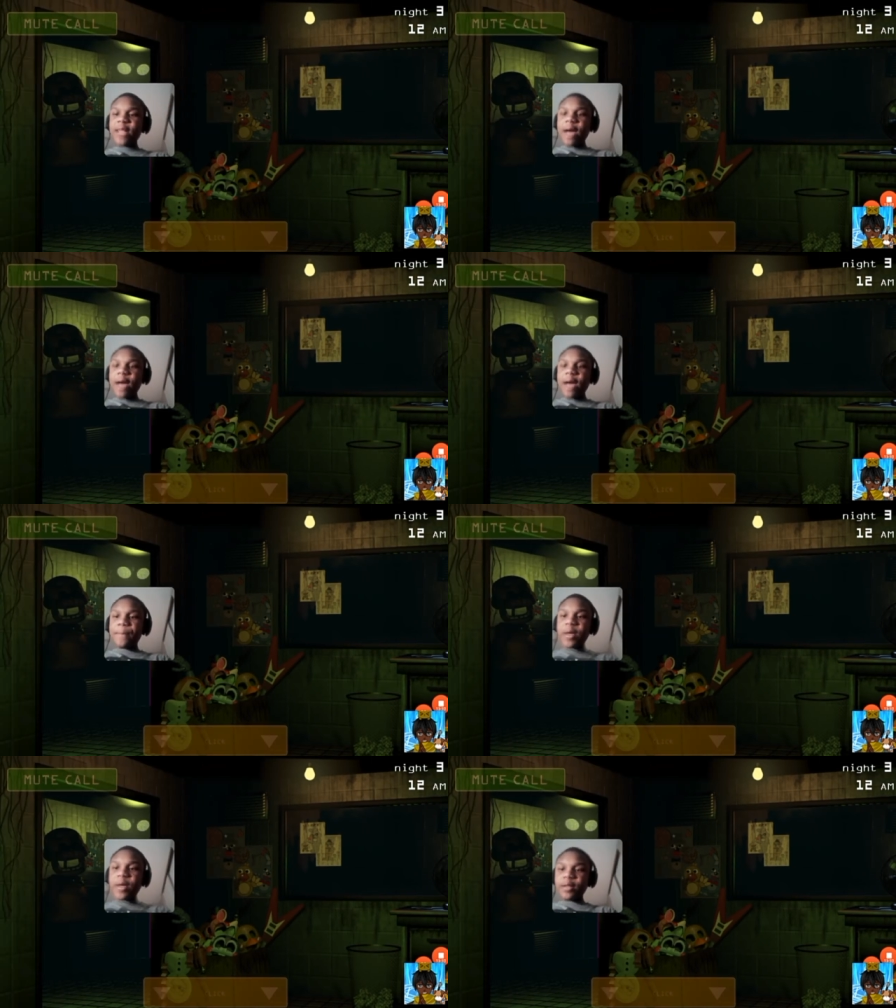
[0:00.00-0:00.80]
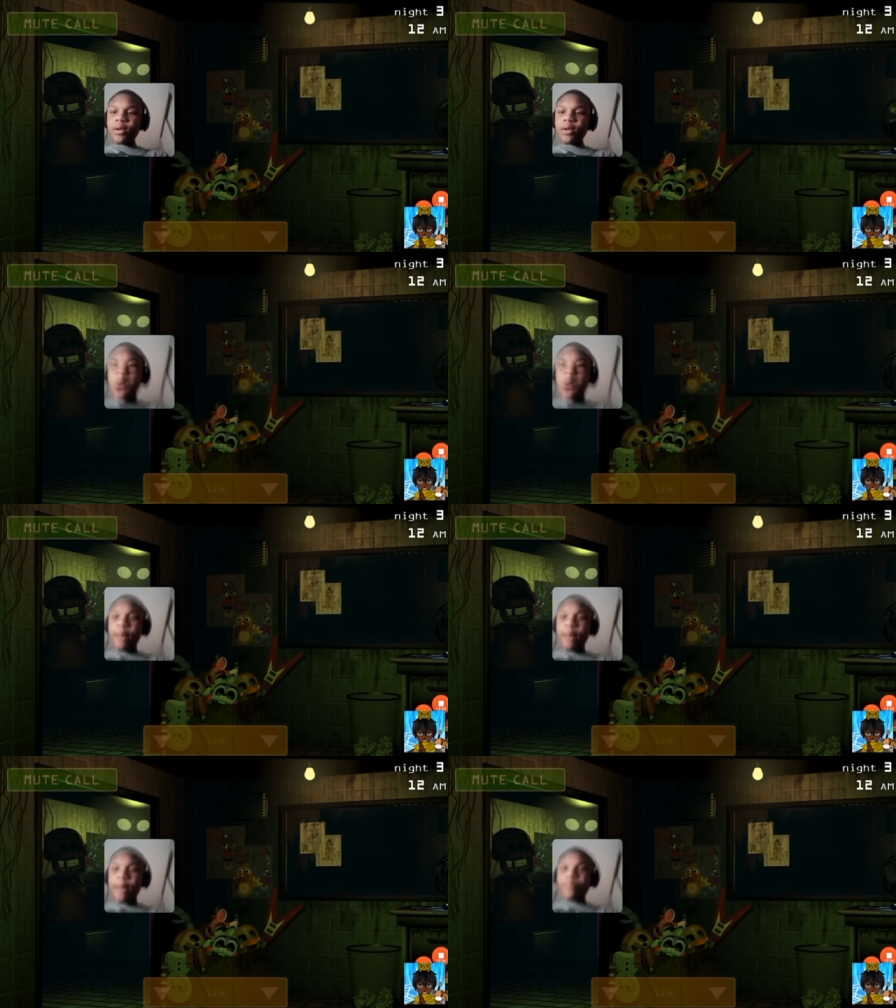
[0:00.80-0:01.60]
that, but you know
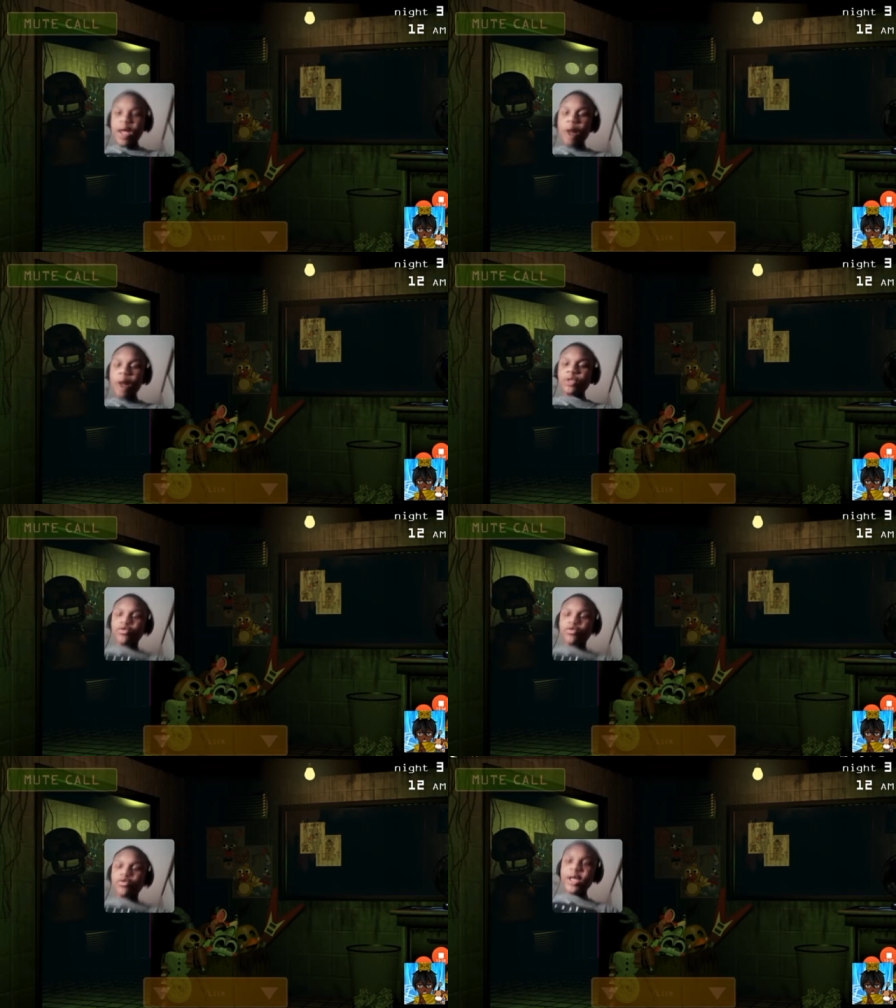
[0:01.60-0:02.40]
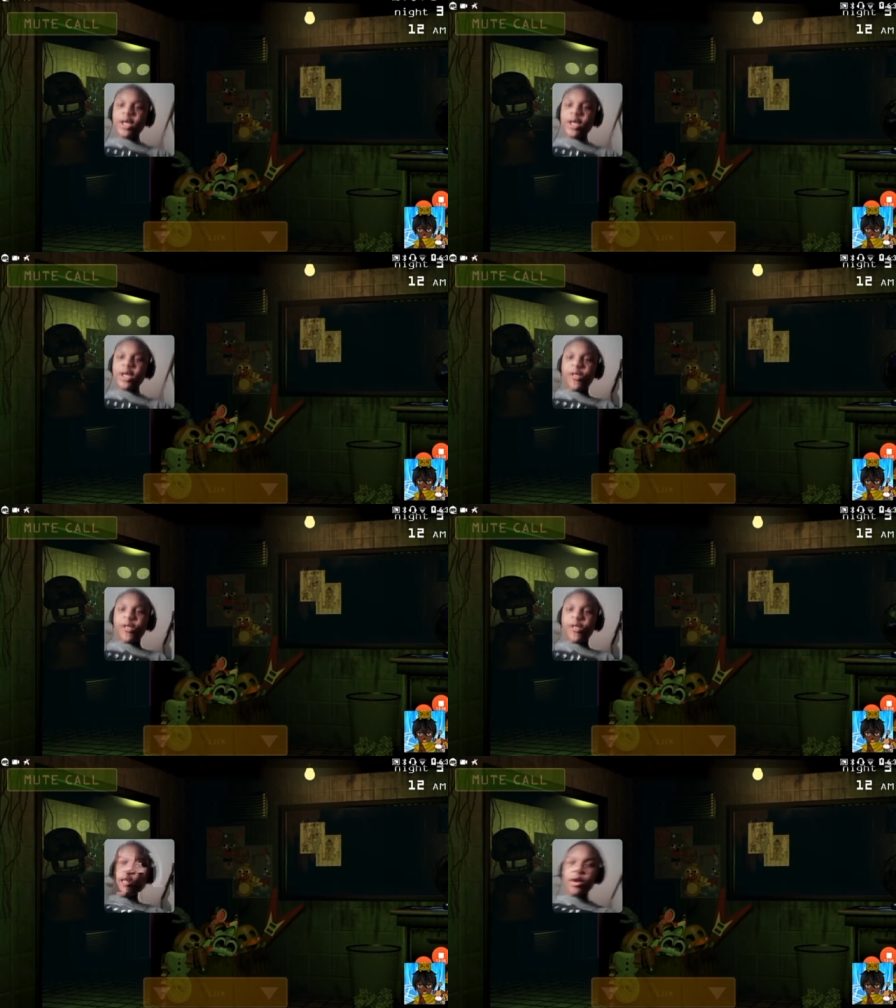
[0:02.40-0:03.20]
I'm I was raging too
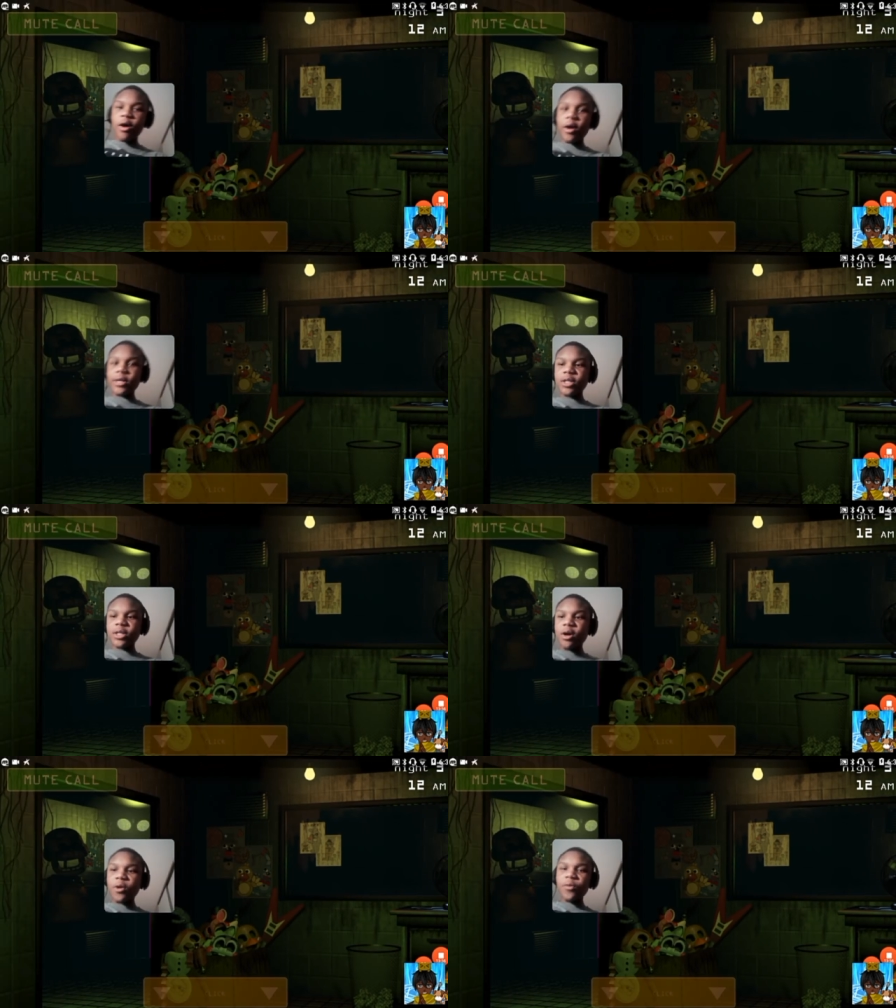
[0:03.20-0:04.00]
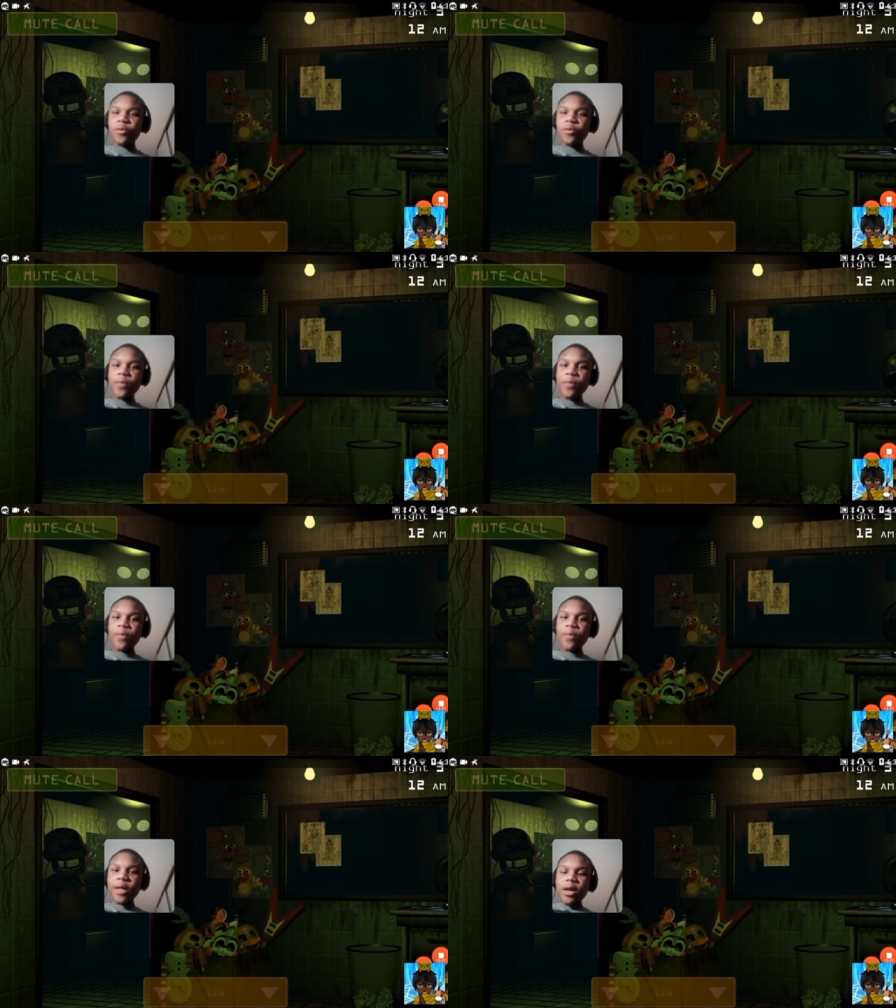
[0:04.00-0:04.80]
freaking hard, so
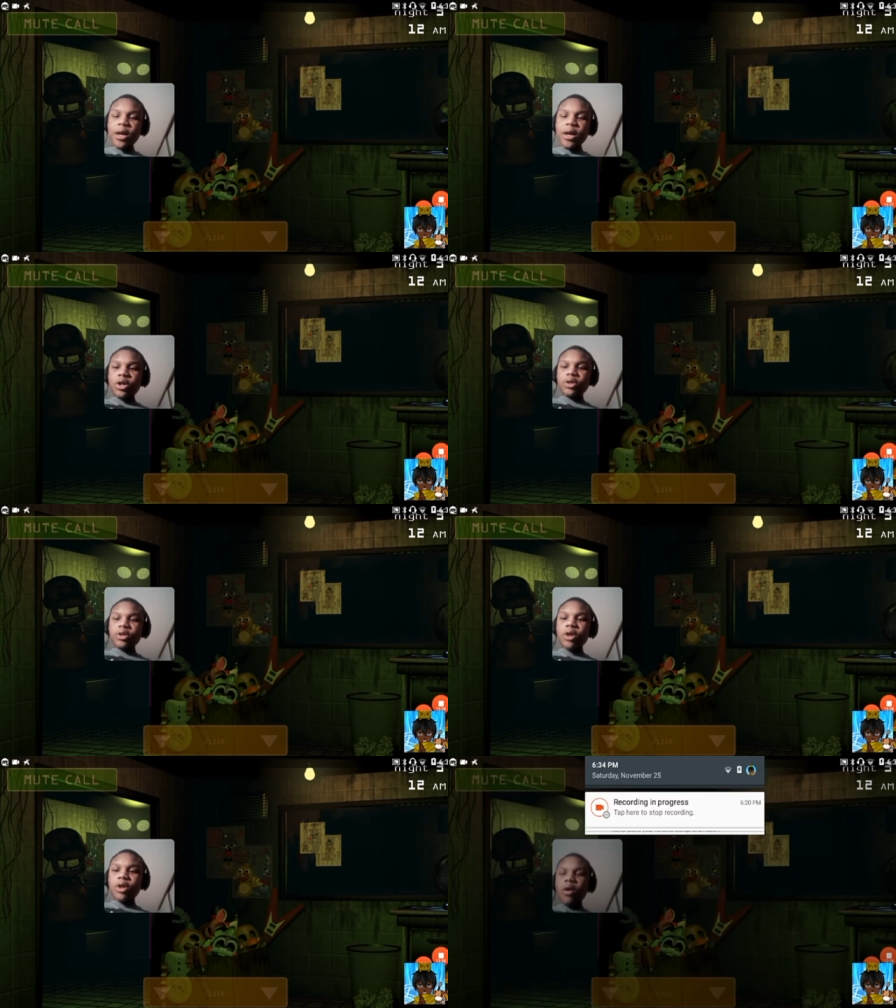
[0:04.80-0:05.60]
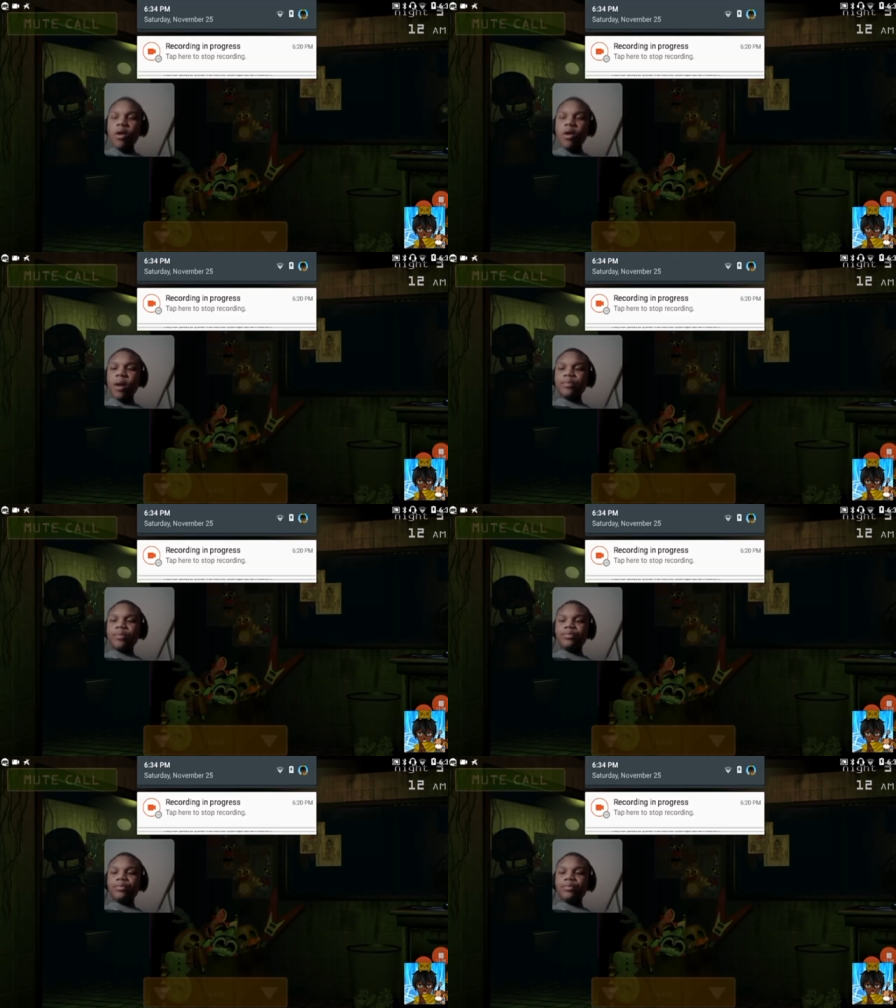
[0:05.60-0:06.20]
so you know um.